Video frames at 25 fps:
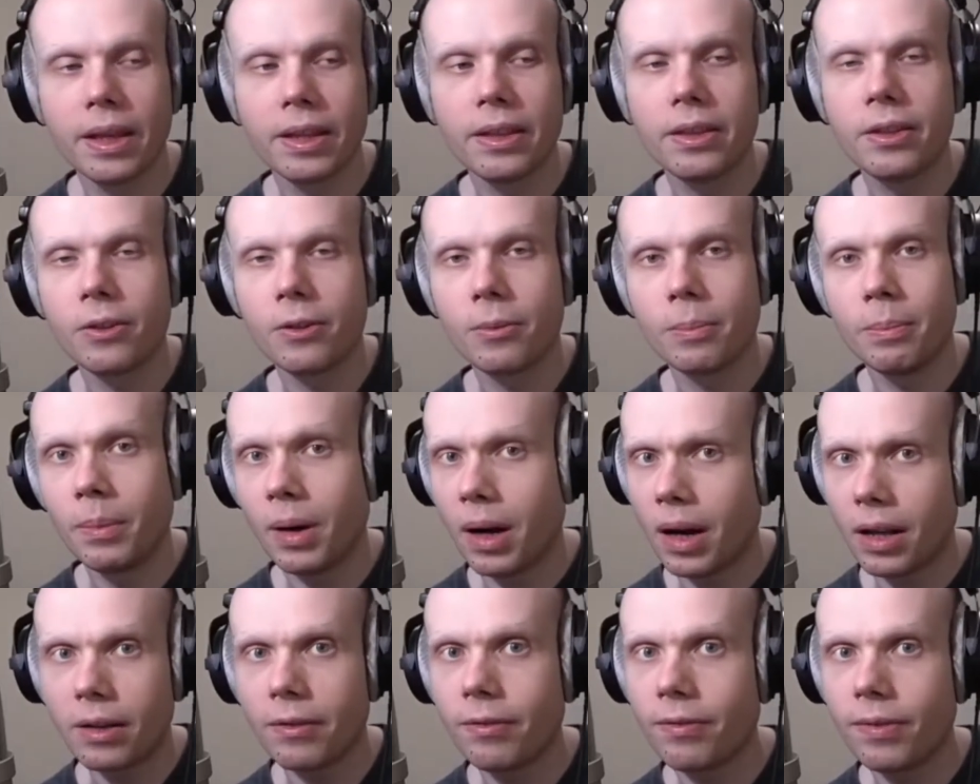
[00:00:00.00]
They're
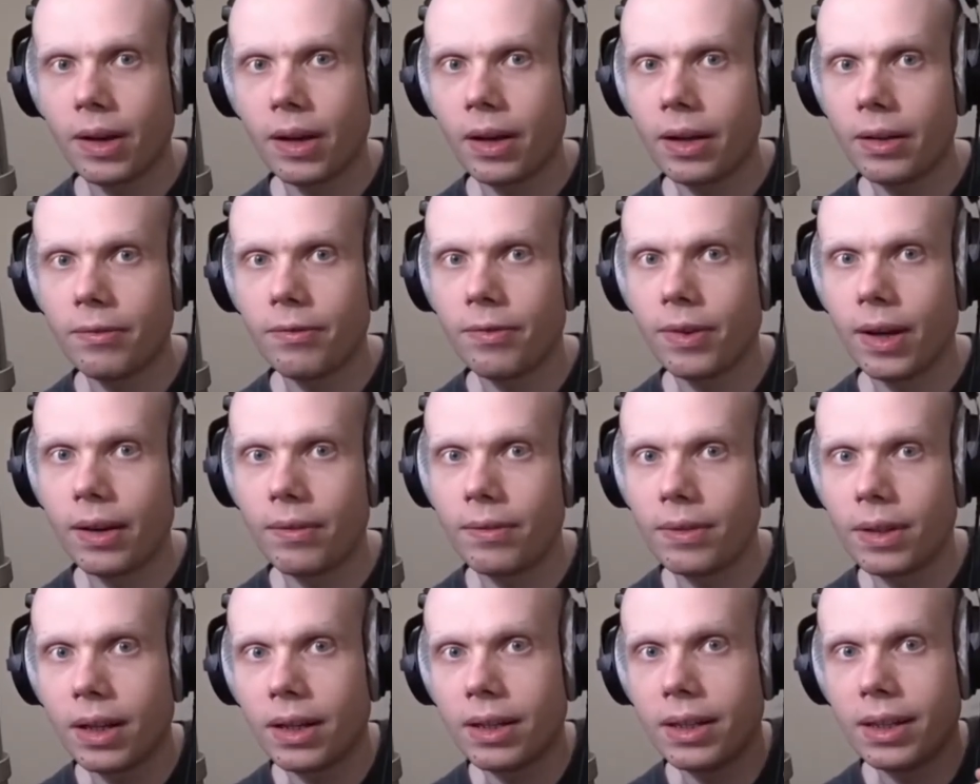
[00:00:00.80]
modified
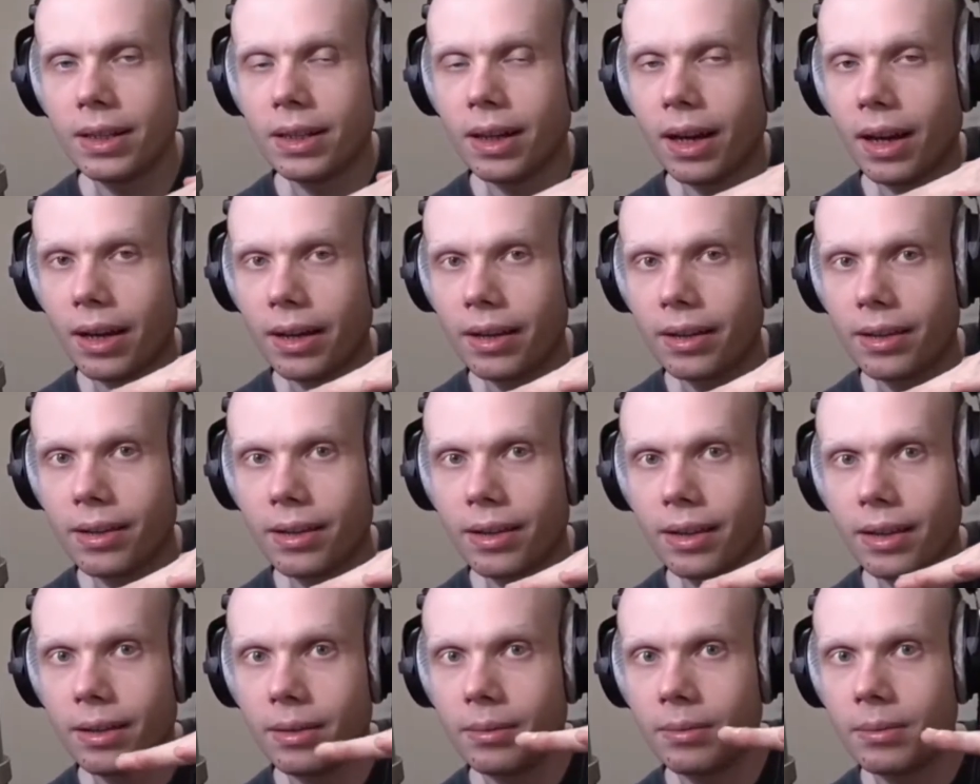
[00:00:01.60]
599s
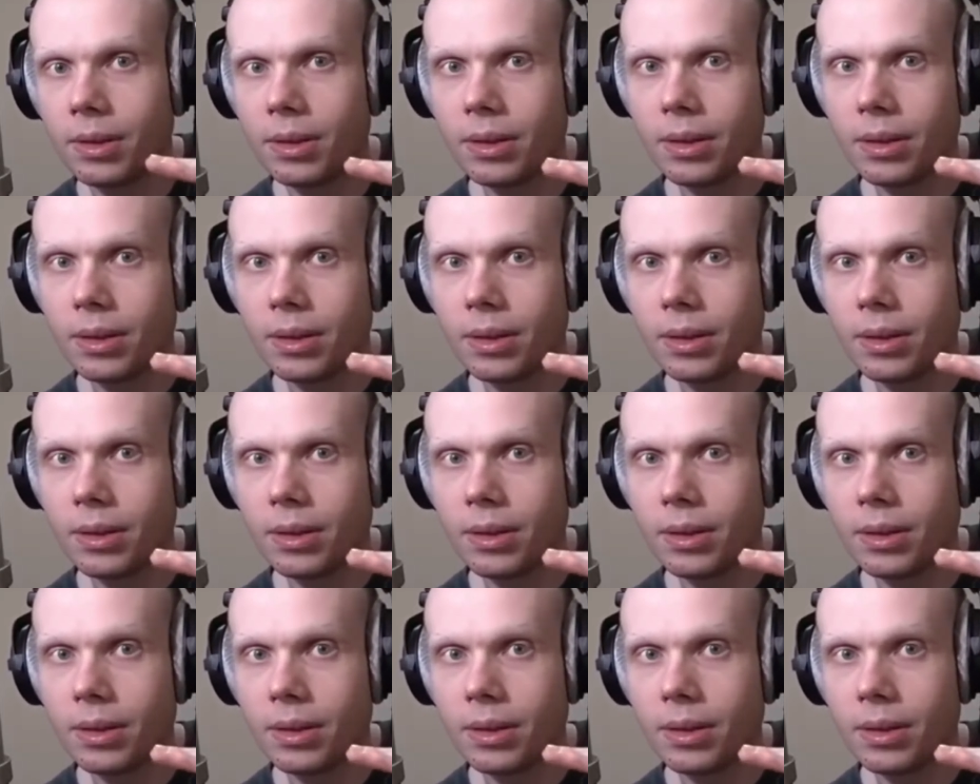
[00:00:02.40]
that